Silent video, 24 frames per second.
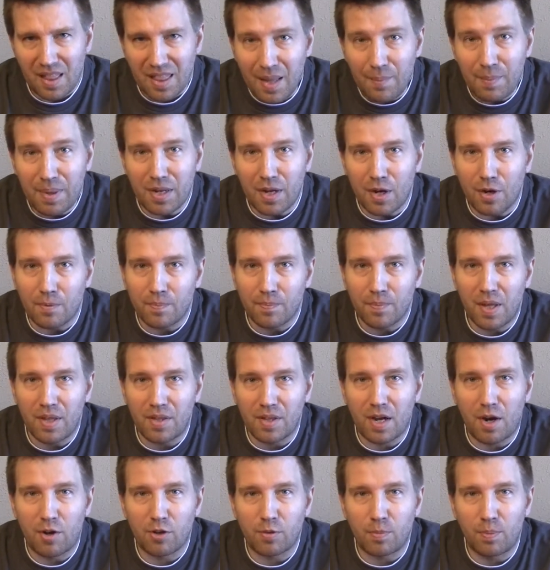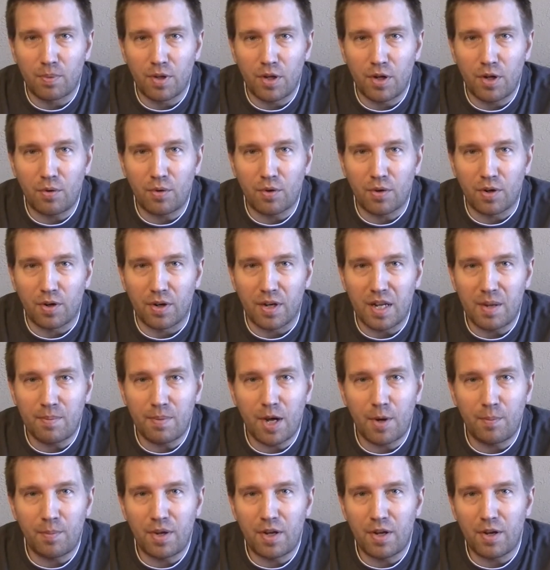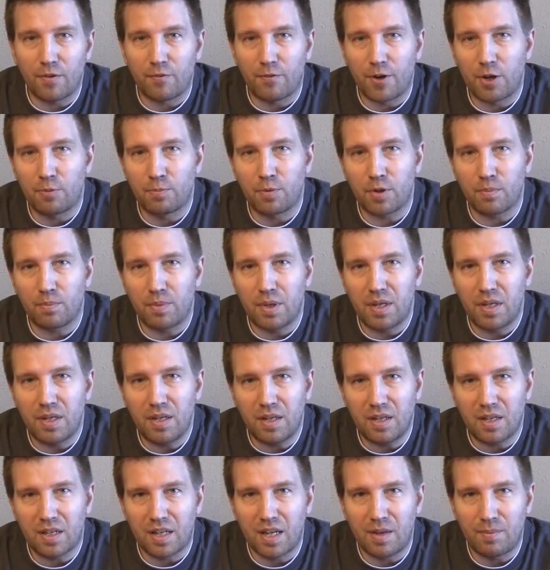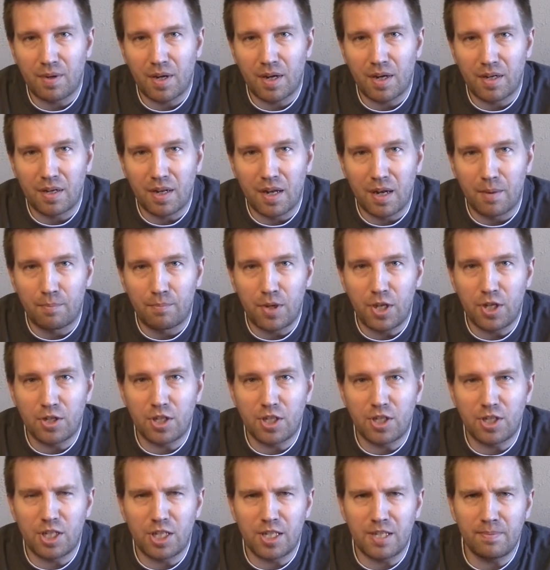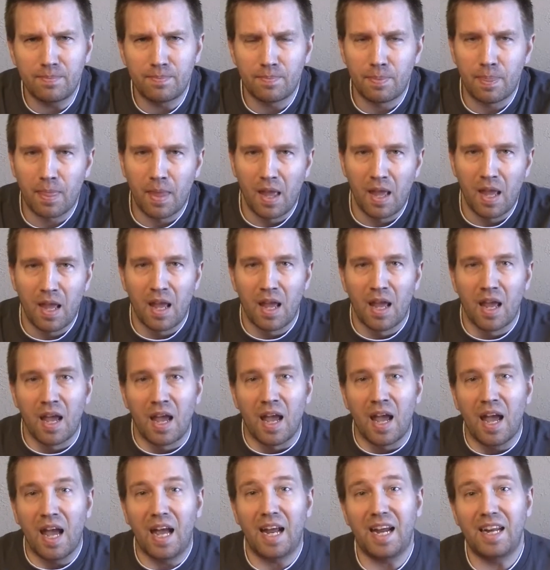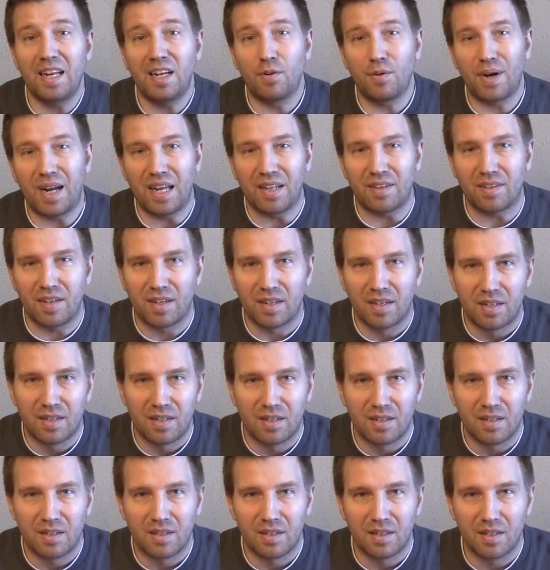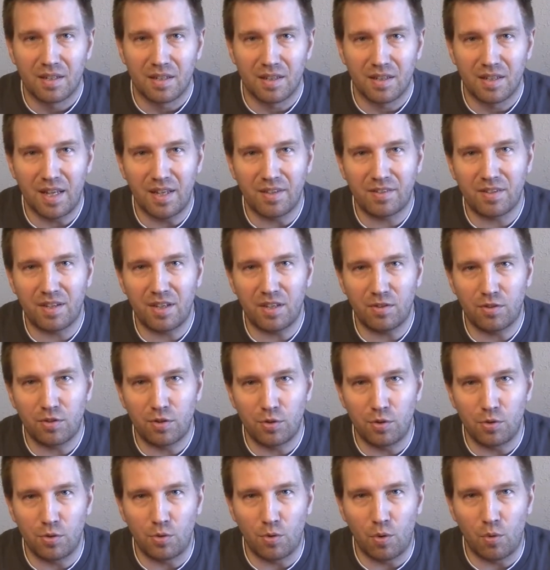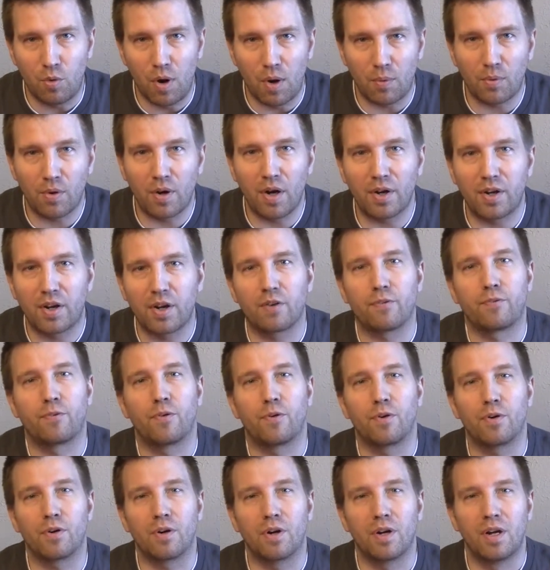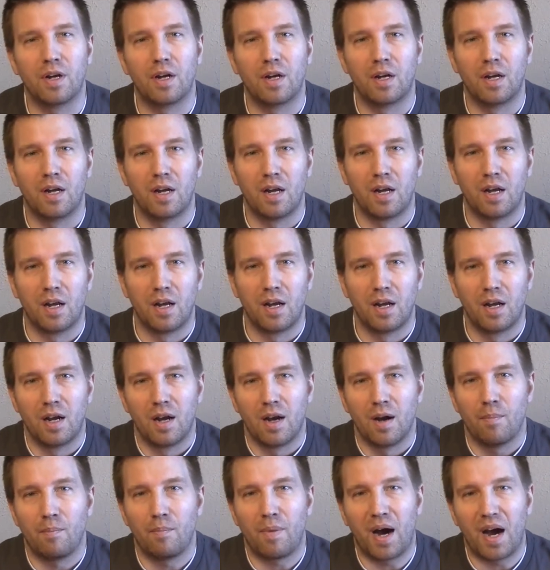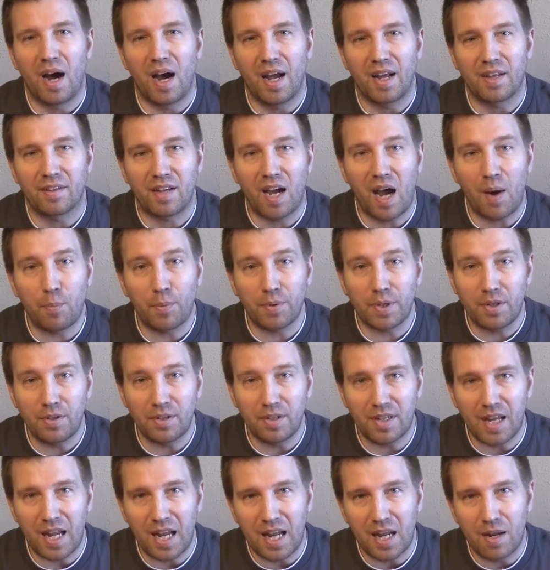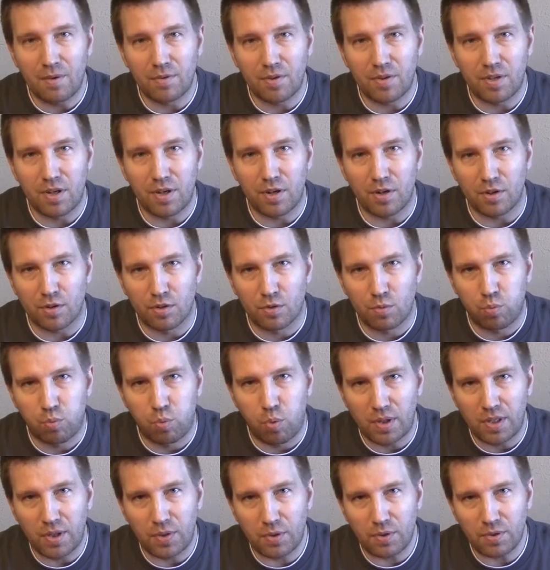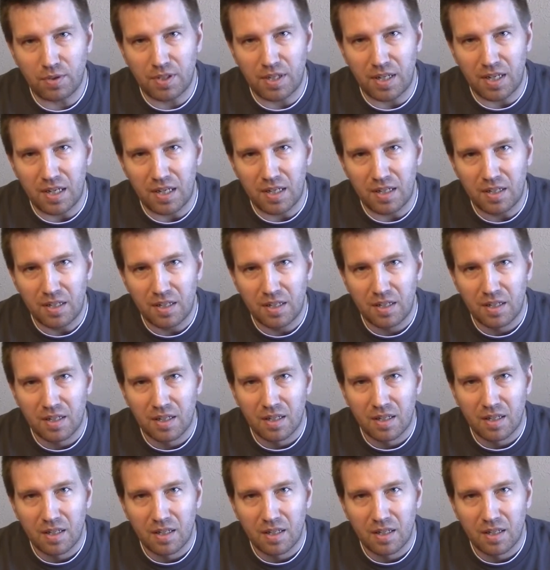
let me know in the comments below, or email me, or Facebook me. You hit me on uh, B G G. At any rate, let's get to what we're all here for. My top one hundred games of the year twenty thirteen,